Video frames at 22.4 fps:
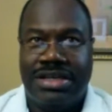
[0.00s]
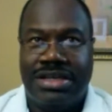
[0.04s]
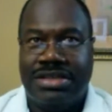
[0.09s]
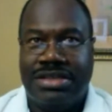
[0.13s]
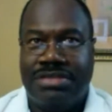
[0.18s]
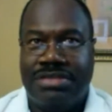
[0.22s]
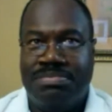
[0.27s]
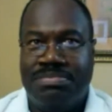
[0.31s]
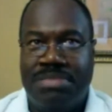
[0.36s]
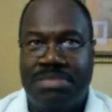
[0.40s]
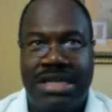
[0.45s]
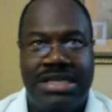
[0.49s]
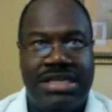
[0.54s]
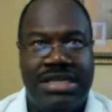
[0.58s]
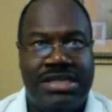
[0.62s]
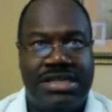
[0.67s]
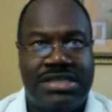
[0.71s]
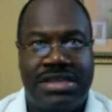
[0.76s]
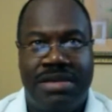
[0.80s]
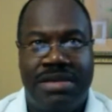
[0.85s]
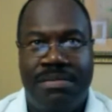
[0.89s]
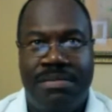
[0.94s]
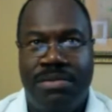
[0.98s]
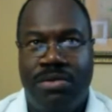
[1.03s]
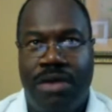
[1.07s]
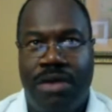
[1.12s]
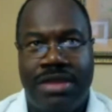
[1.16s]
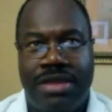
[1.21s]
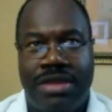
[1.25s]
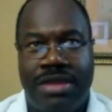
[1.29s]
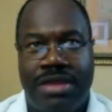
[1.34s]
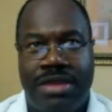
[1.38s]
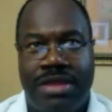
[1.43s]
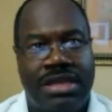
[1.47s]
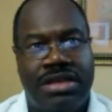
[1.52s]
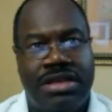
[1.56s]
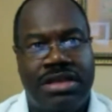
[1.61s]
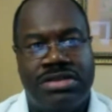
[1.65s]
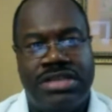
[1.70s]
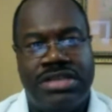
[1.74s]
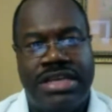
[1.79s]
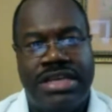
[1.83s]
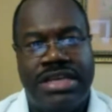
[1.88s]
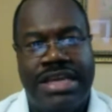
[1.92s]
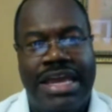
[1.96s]
mid-December. I think
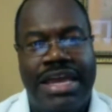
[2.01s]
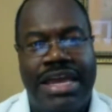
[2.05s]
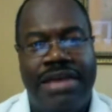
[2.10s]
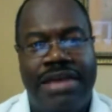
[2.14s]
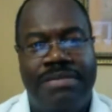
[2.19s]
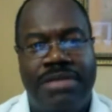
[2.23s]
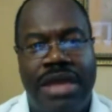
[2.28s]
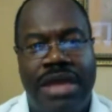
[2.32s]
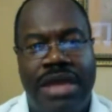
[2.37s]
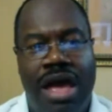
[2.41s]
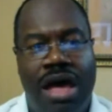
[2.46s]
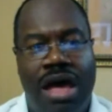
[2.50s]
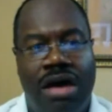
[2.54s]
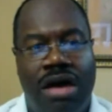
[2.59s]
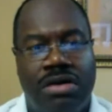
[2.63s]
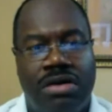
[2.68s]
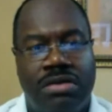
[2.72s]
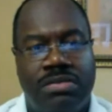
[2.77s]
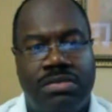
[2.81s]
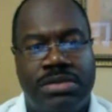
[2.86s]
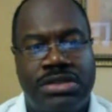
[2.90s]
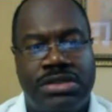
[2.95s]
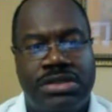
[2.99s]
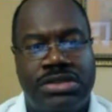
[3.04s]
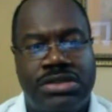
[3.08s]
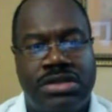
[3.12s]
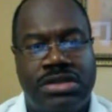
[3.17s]
there's a game now.